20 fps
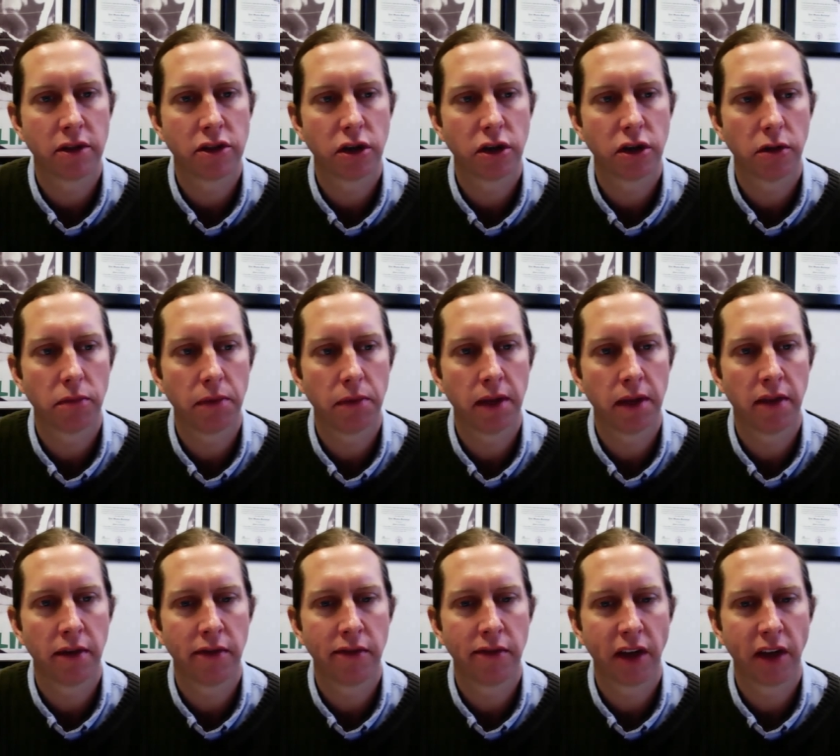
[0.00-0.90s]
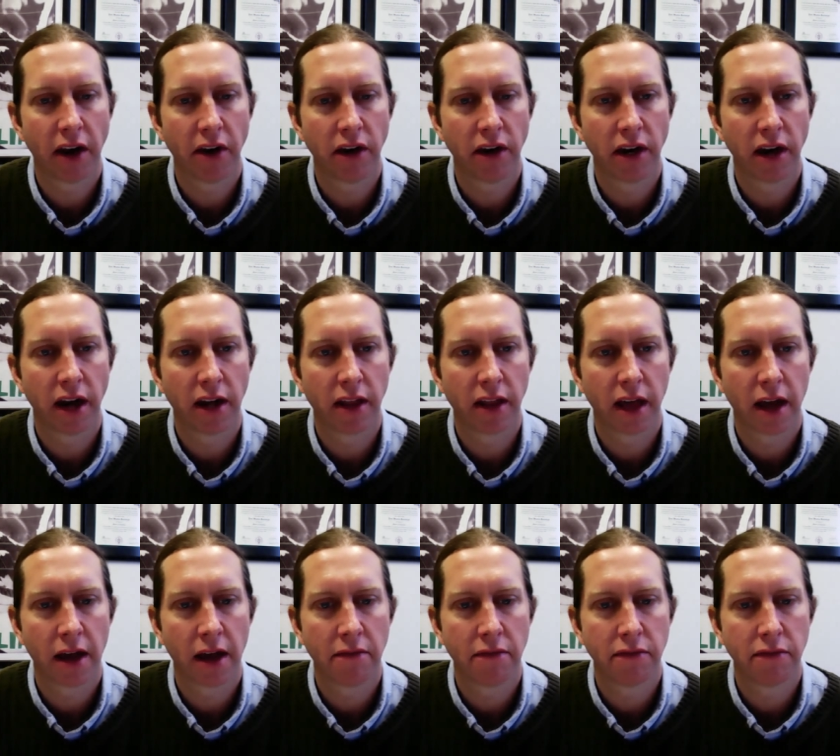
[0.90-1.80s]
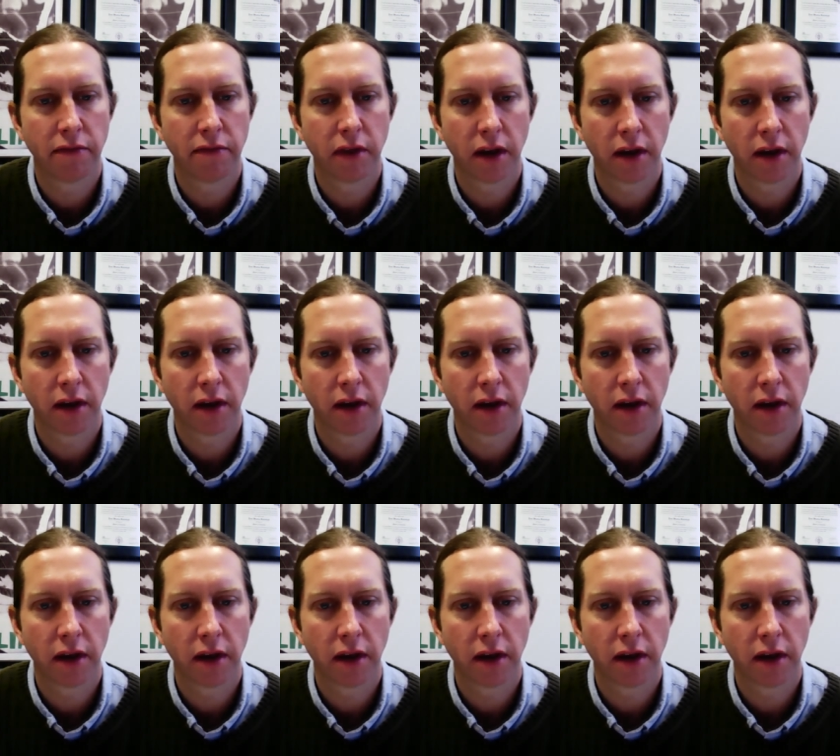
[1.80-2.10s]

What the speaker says: showed me the Saturday Night Live